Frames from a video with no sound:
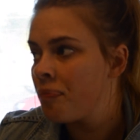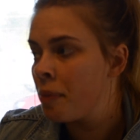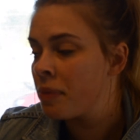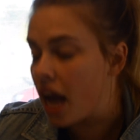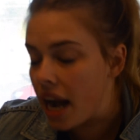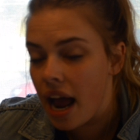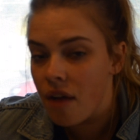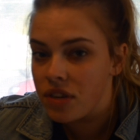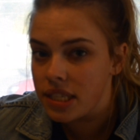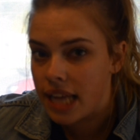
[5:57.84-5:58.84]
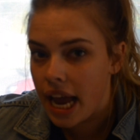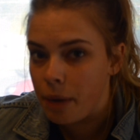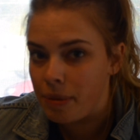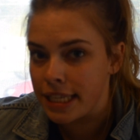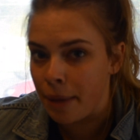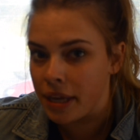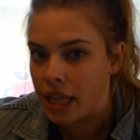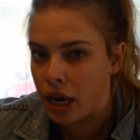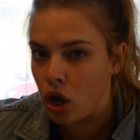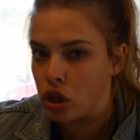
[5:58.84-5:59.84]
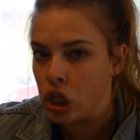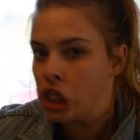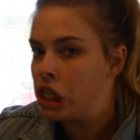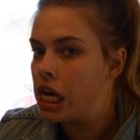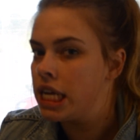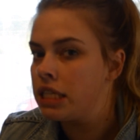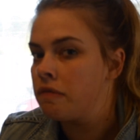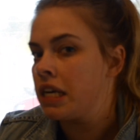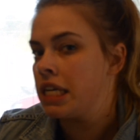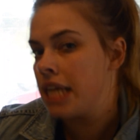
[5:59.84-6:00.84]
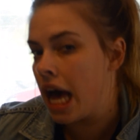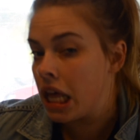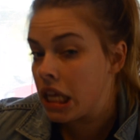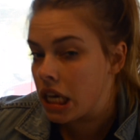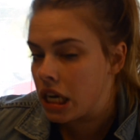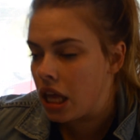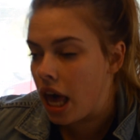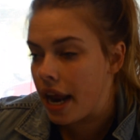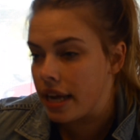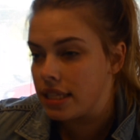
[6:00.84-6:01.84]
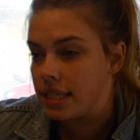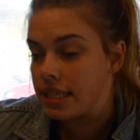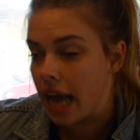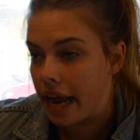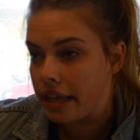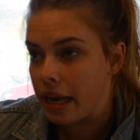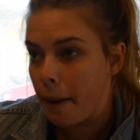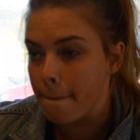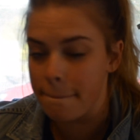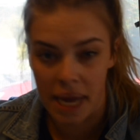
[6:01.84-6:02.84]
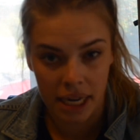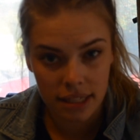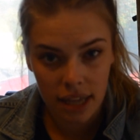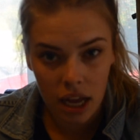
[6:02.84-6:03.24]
I'm gonna have to say it'd be something like along the lines of like Italian, and I'd say like pizza,